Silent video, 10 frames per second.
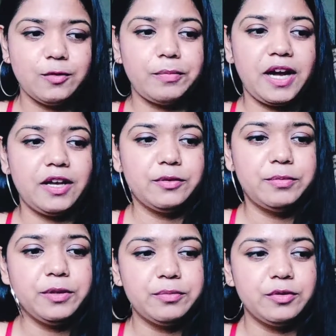by the
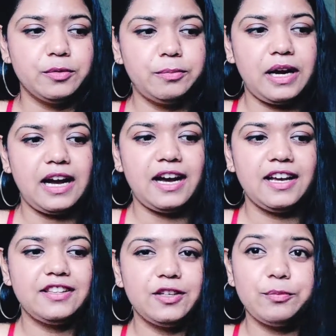people,
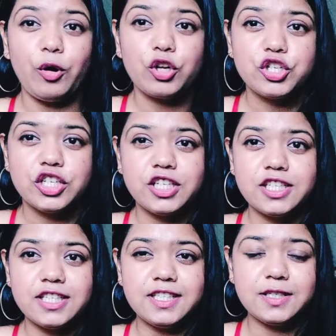by the
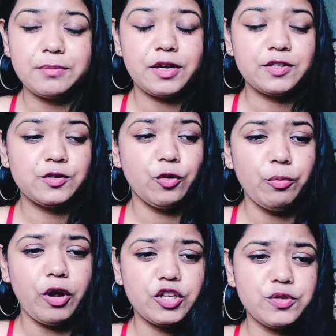opportunities, by so
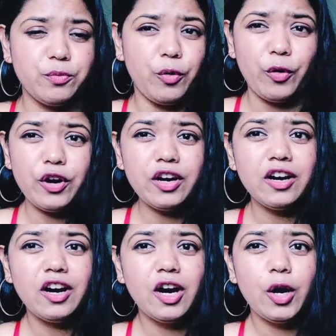much more,
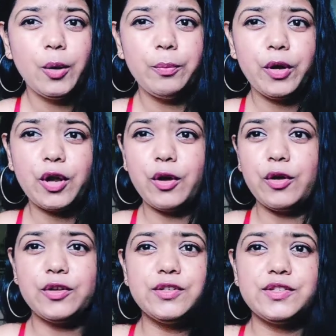
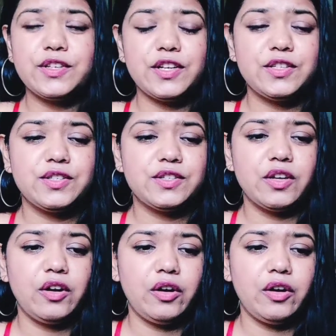because it's